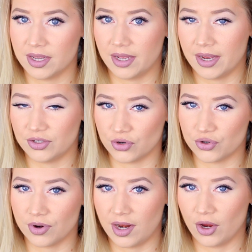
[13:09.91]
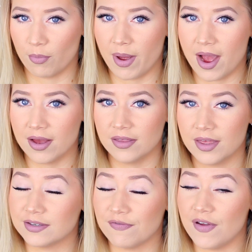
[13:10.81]
that as you're draining your
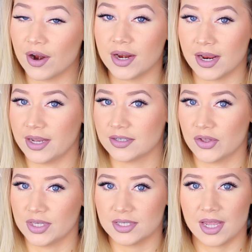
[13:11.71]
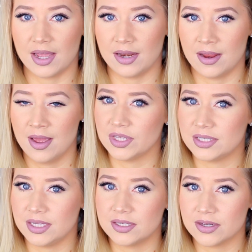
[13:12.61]
bath. It's very nice on the skin. The
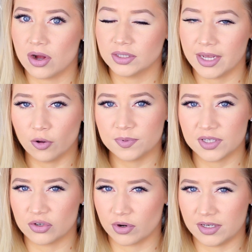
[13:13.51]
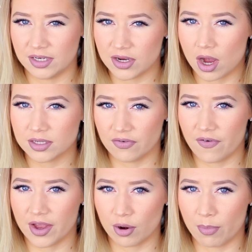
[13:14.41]
sea salt helps to sort of
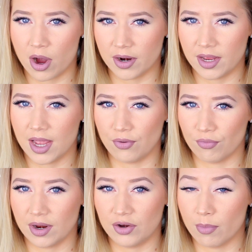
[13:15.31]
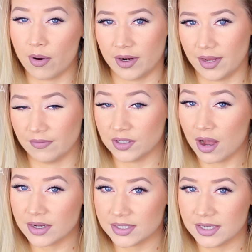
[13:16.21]
detoxify your body and rid your body of
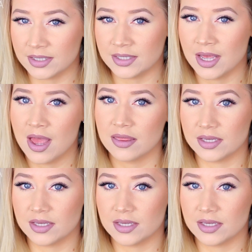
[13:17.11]
toxins.